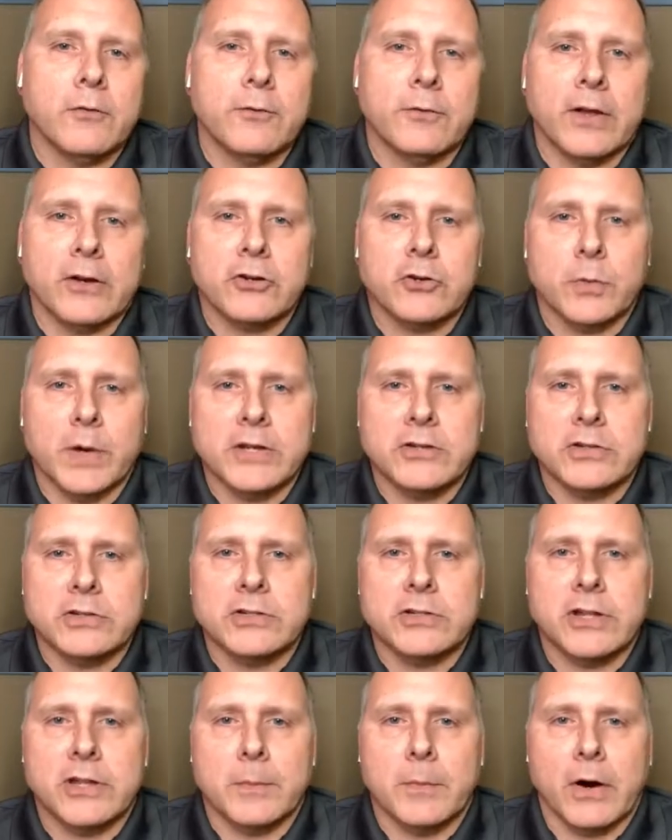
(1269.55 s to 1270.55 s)

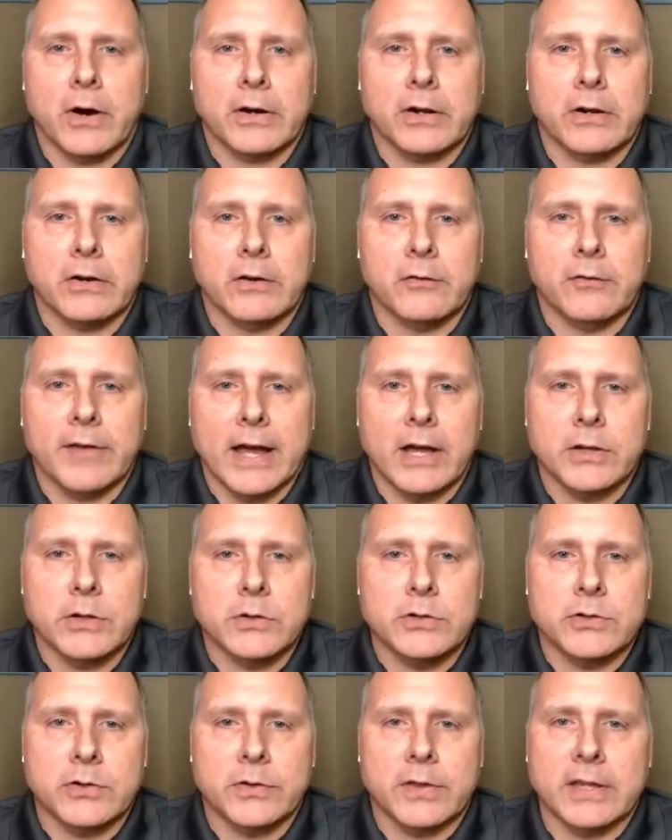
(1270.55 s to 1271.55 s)
fluctuations to the market or
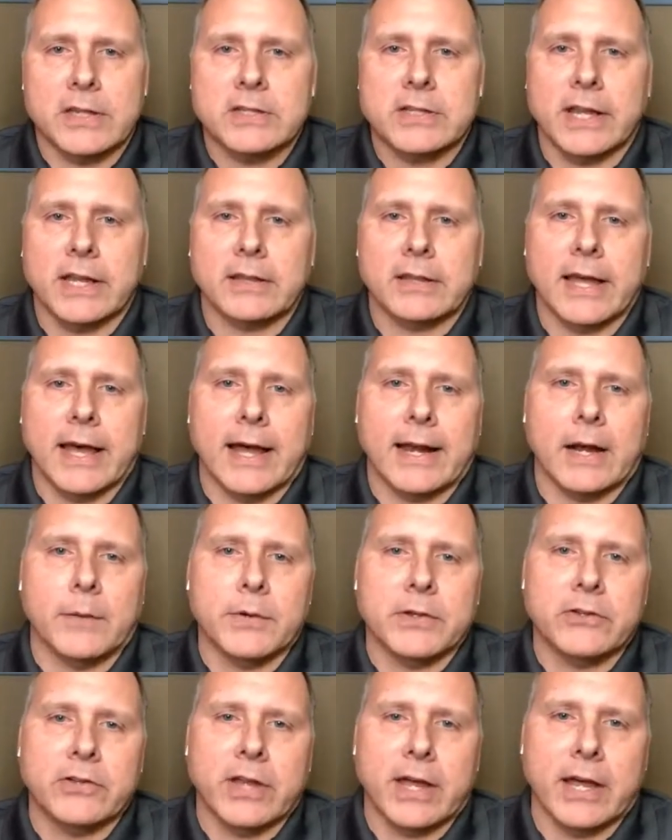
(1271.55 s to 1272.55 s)
values or things like that, I
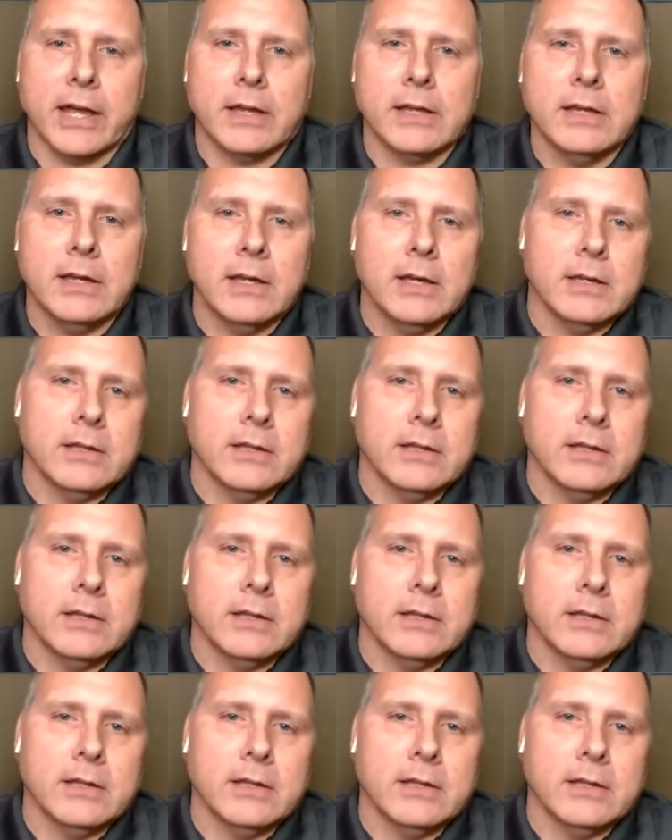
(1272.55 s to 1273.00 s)
would say